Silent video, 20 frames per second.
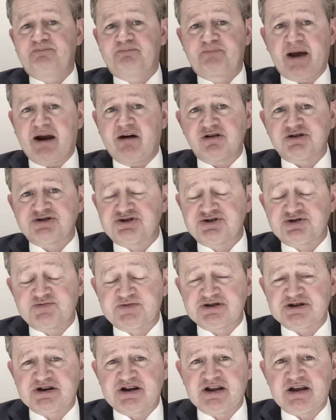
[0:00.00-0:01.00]
Barristers,
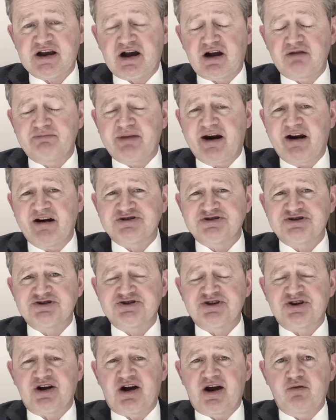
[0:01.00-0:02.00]
particularly young
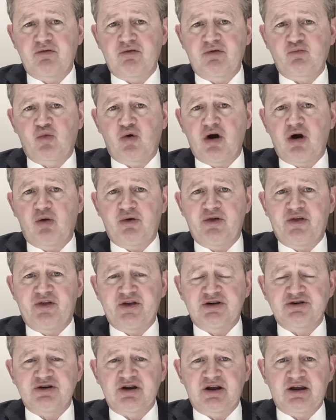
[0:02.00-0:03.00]
barristers that I work with
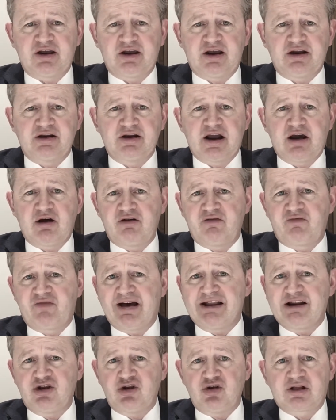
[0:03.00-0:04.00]
in lower
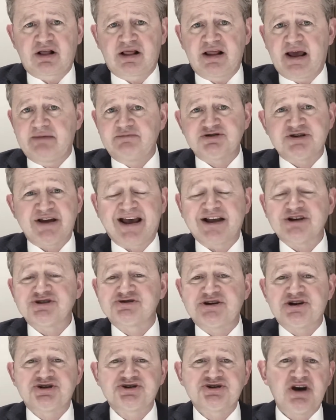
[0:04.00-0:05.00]
value claims, they
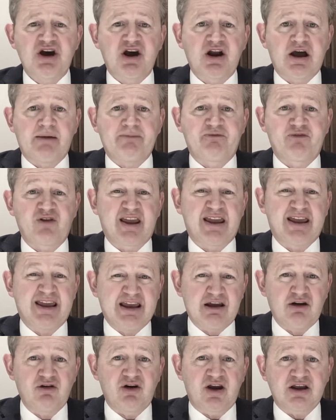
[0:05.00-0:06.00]
actually turn up for
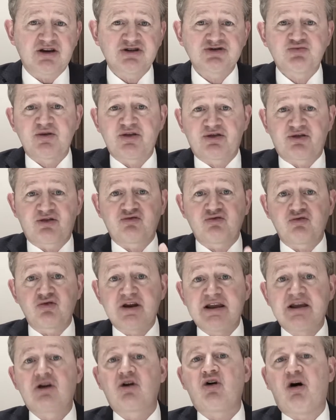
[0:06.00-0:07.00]
hearings with
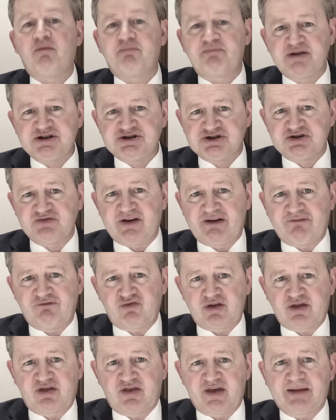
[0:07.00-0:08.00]
three copies of
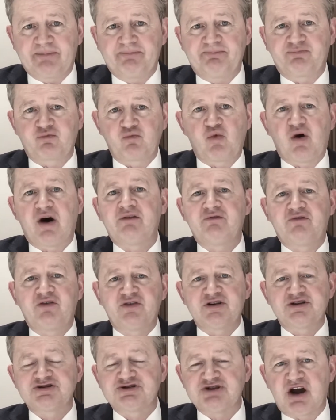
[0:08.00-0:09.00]
everything. One for
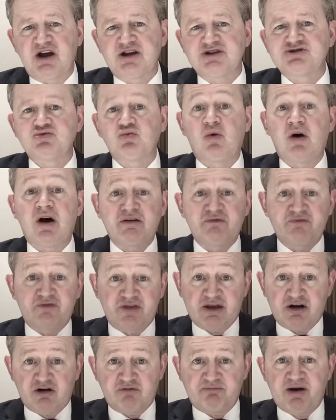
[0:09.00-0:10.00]
the judge, one for
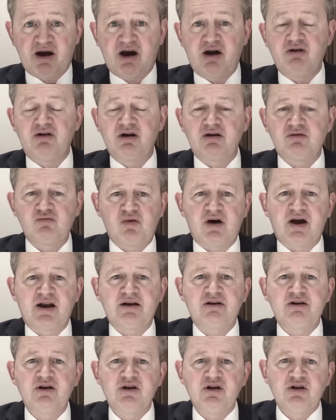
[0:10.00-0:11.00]
their opponent,
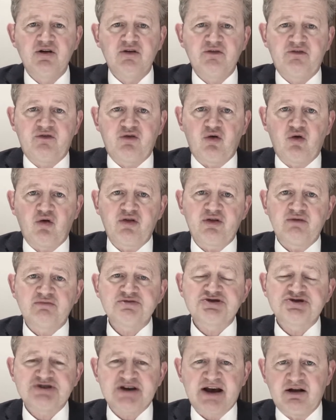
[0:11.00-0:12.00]
one for
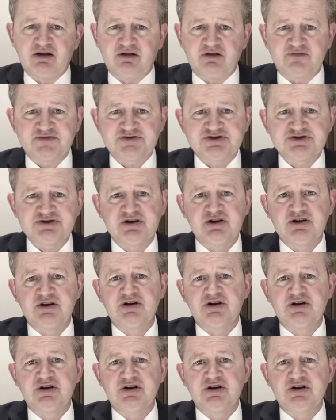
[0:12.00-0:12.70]
themselves.